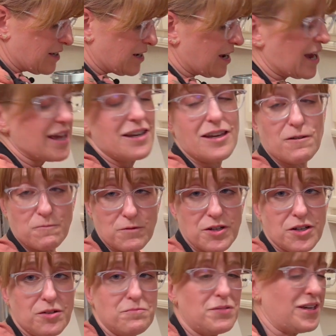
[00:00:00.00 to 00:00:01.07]
And it
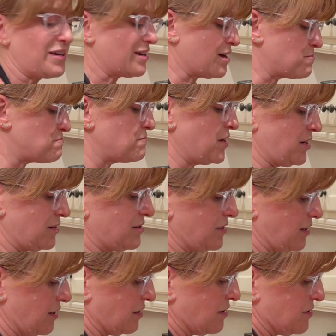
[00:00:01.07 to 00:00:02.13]
will be
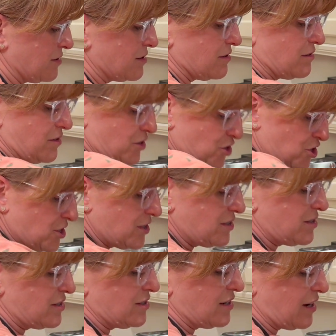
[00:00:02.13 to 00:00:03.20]
amazing,
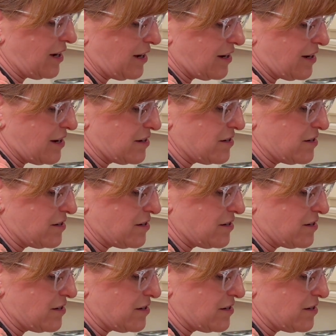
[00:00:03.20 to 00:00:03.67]
delicious, and